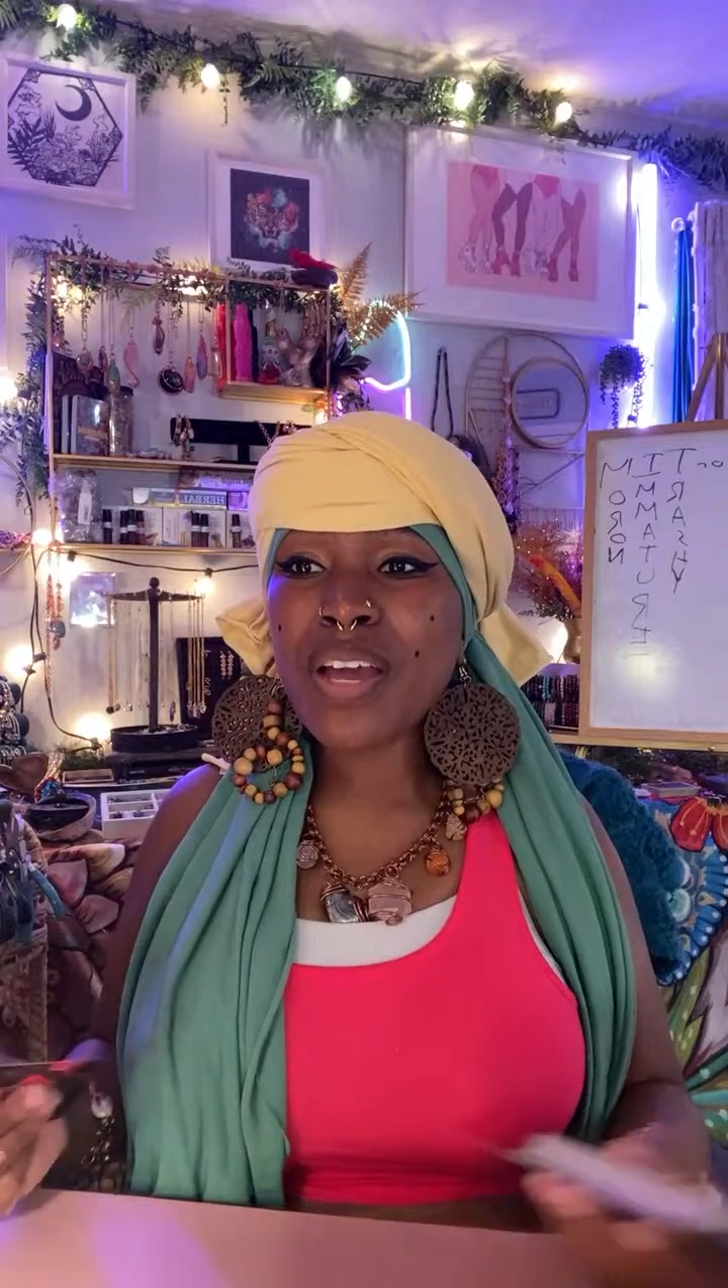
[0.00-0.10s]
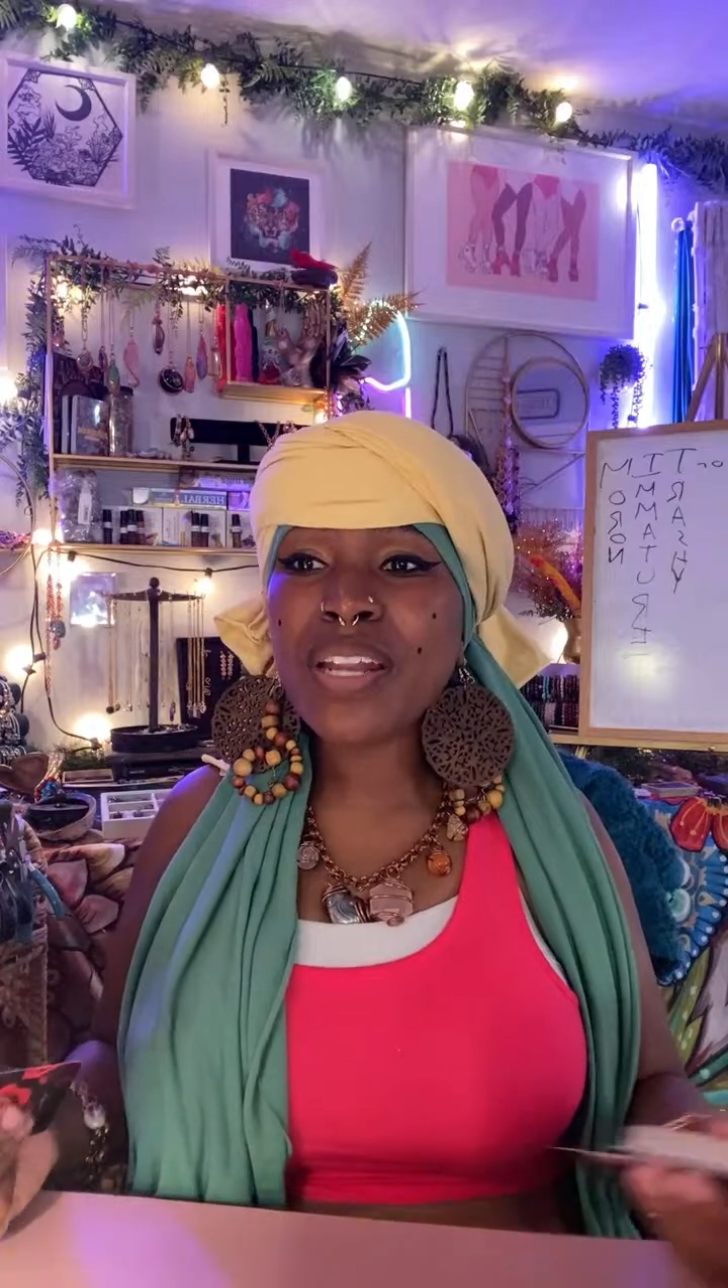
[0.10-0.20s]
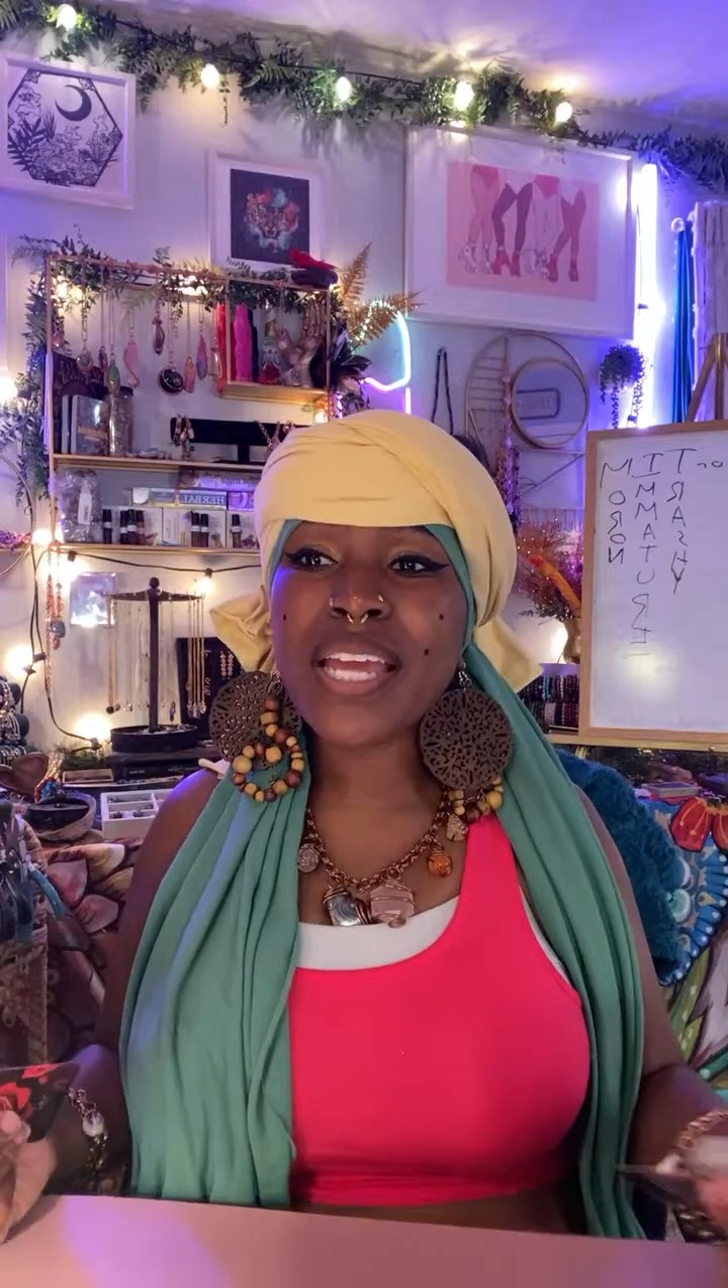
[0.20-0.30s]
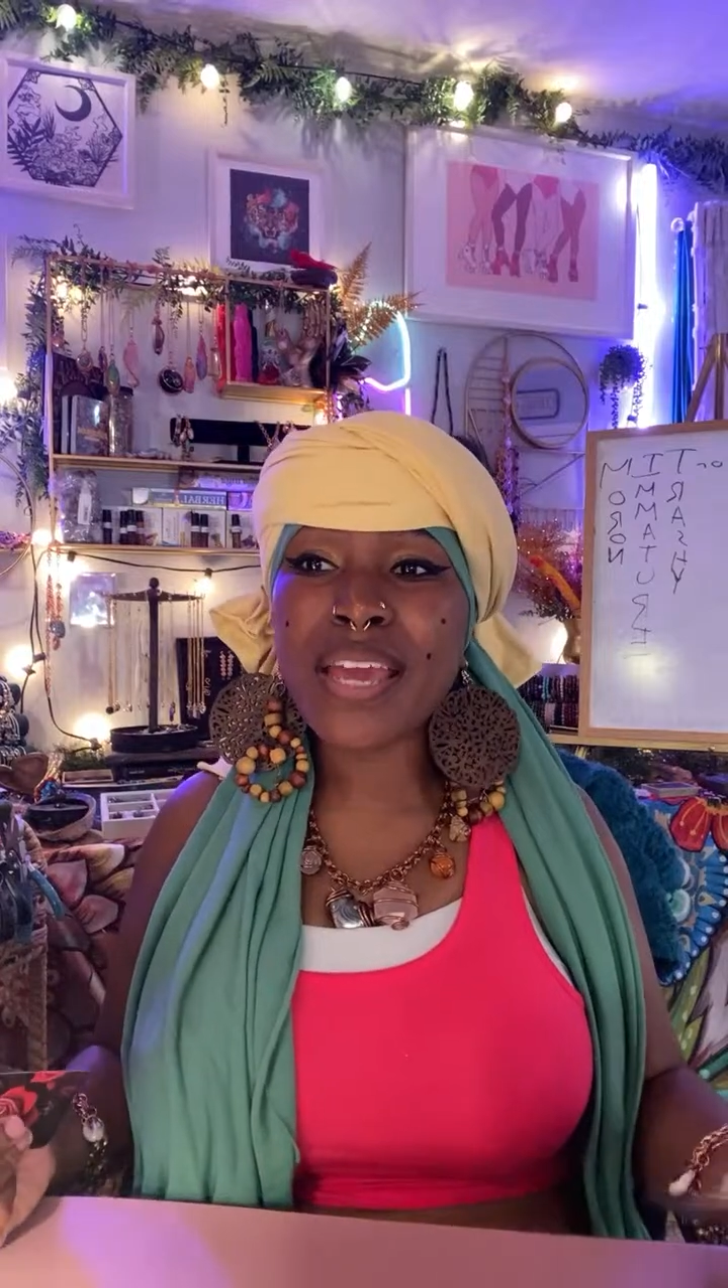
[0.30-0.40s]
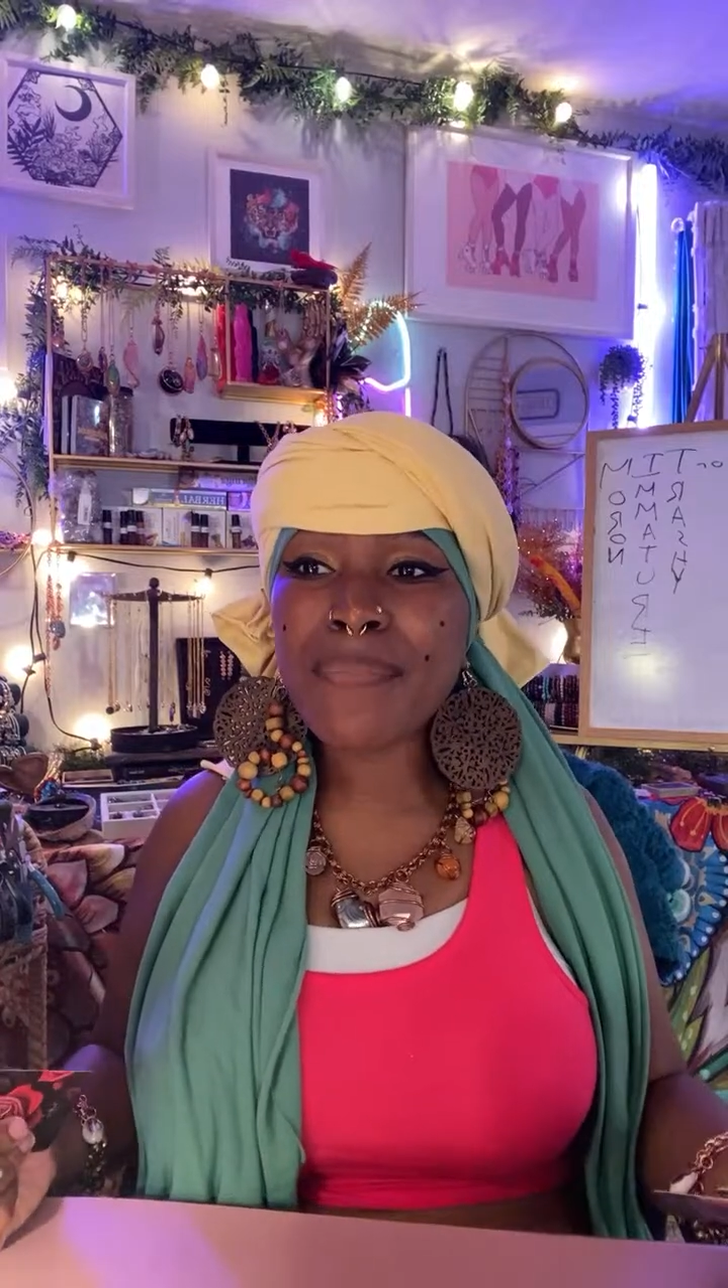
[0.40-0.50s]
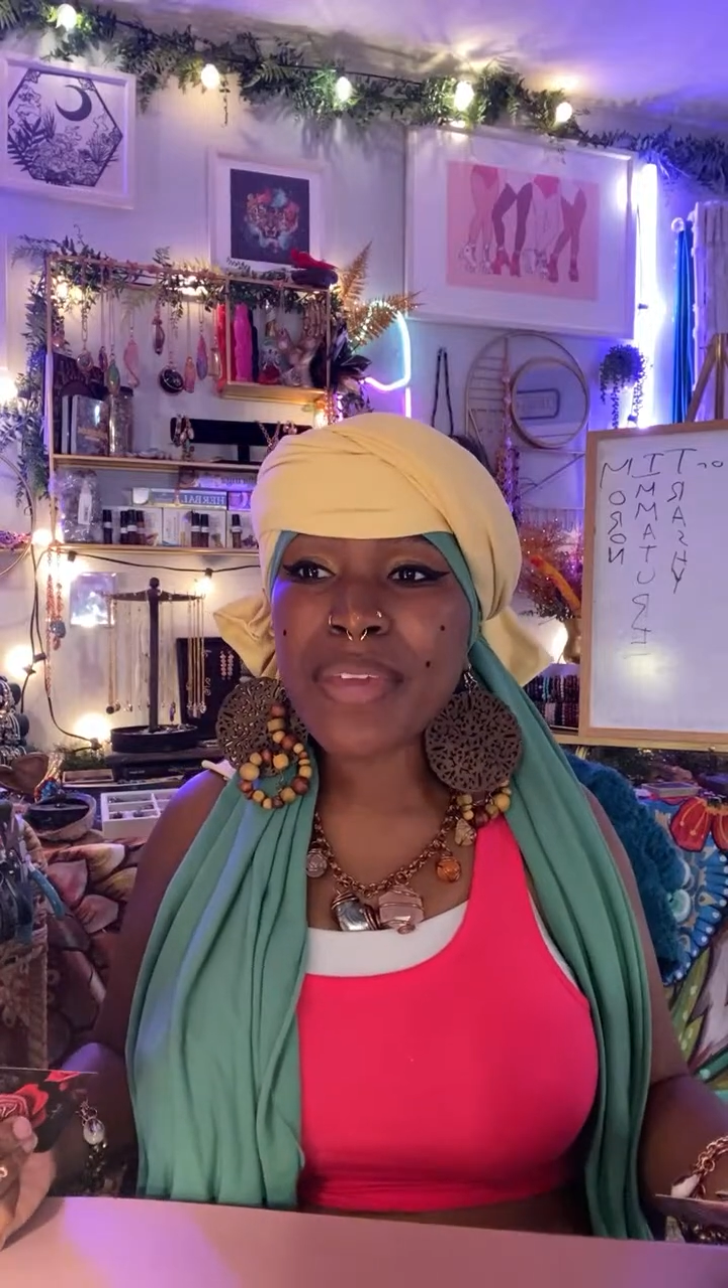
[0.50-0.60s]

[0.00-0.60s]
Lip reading: only hit